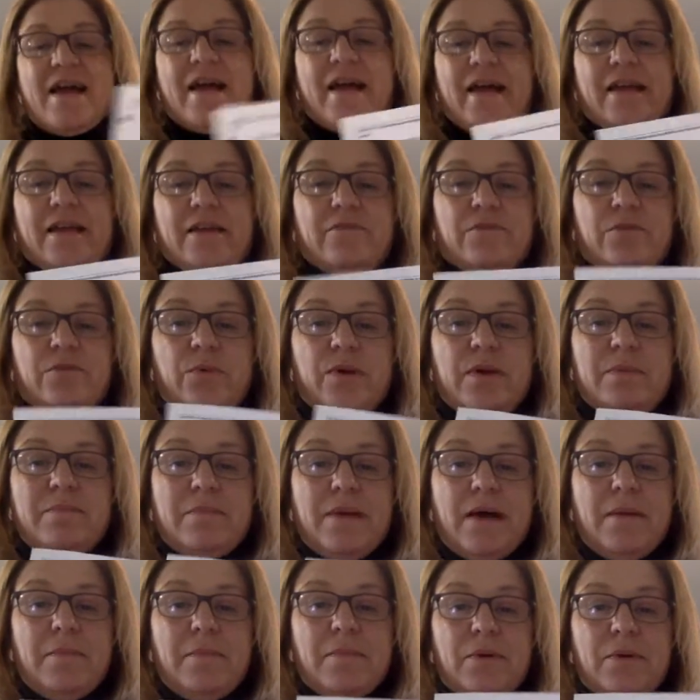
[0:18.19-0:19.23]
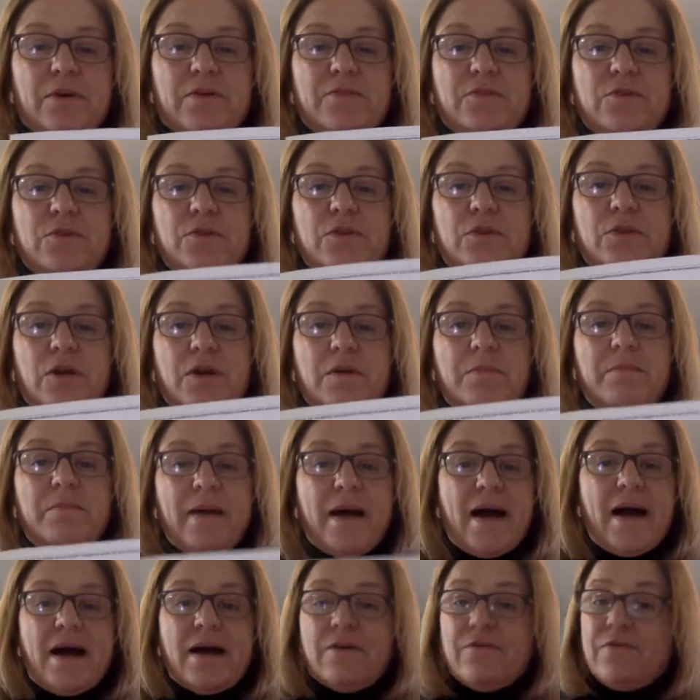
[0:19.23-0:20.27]
And if you remember, if you look
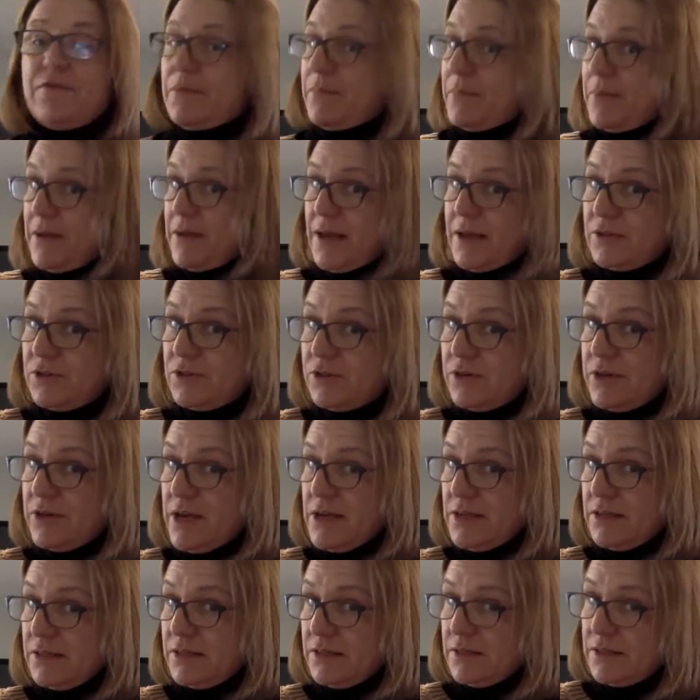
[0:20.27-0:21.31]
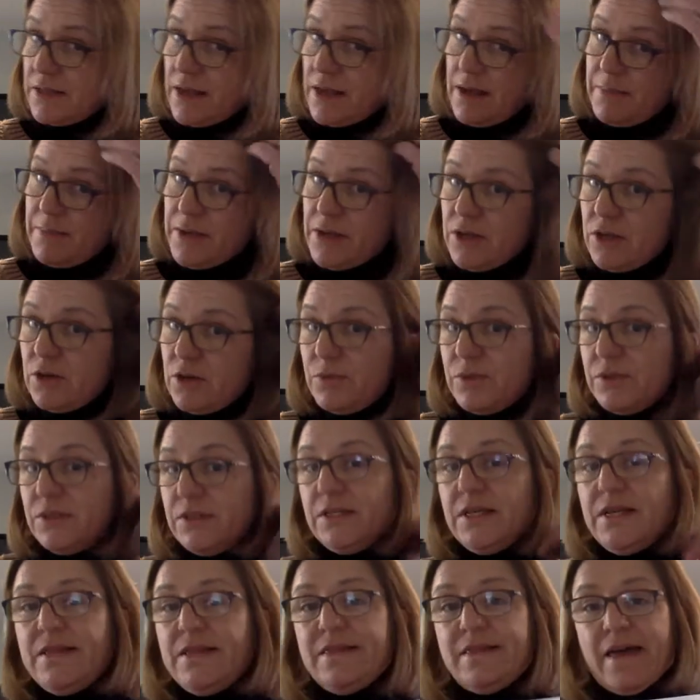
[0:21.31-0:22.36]
back from yesterday's assignment, you will
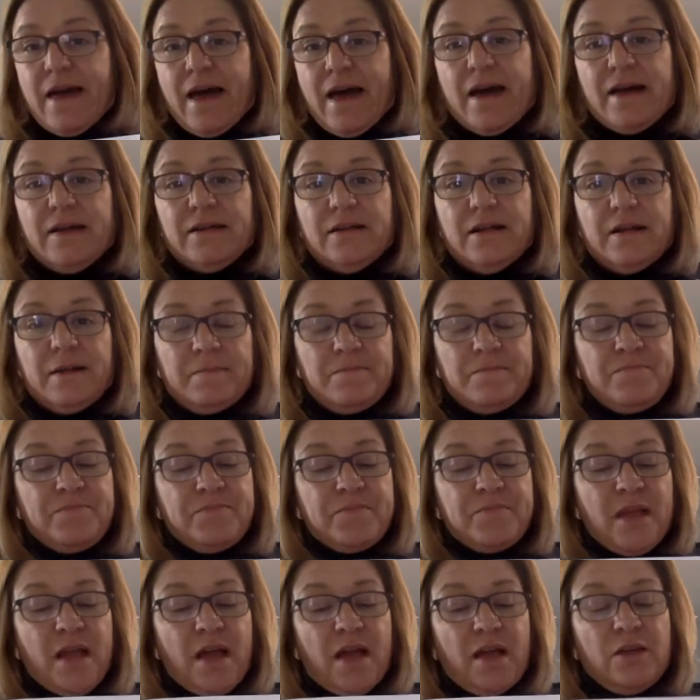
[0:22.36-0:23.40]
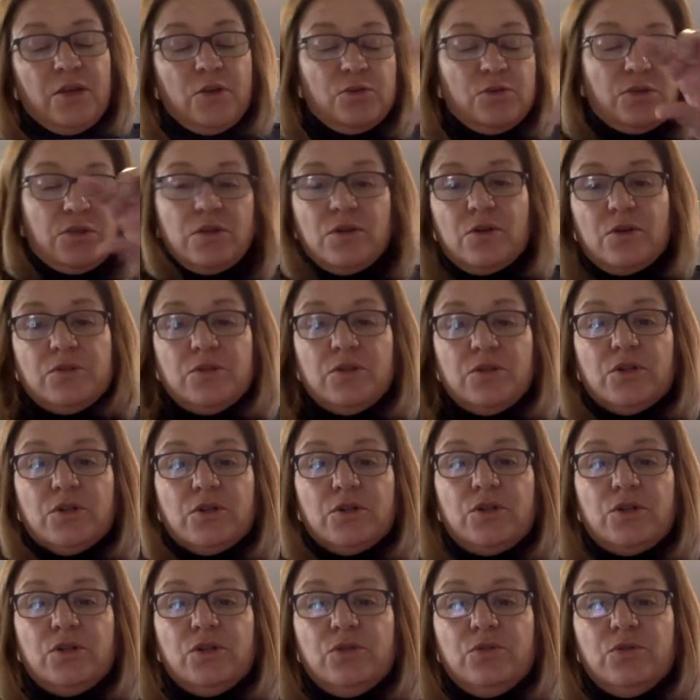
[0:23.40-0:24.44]
see that using those little
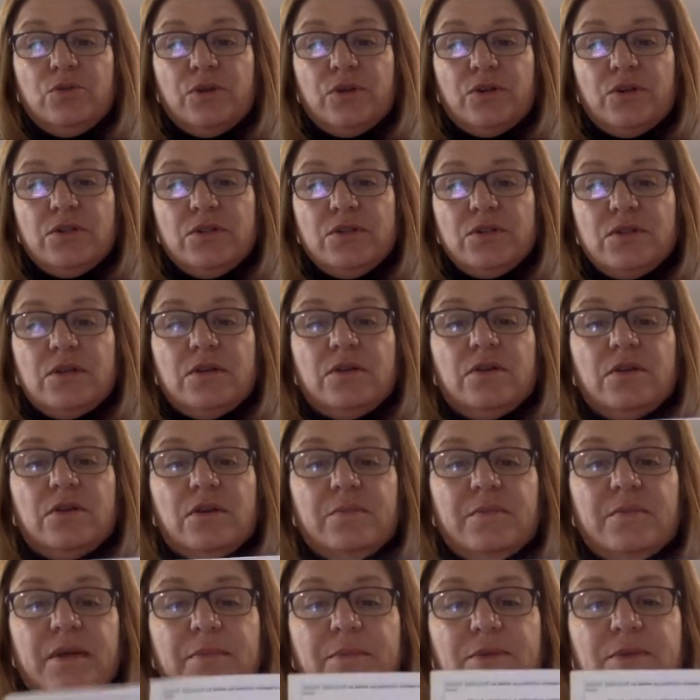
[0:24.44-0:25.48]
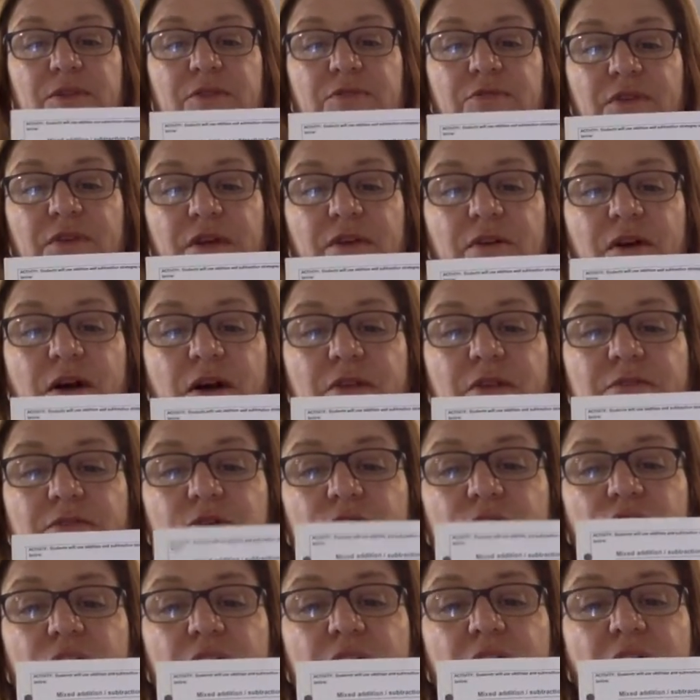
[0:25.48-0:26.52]
clue words, you're going to be able to figure out if you
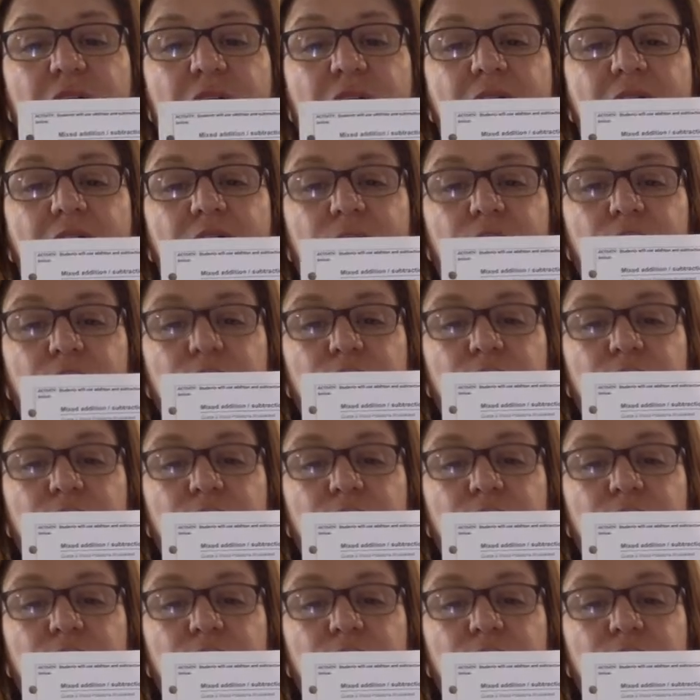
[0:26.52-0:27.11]
should add or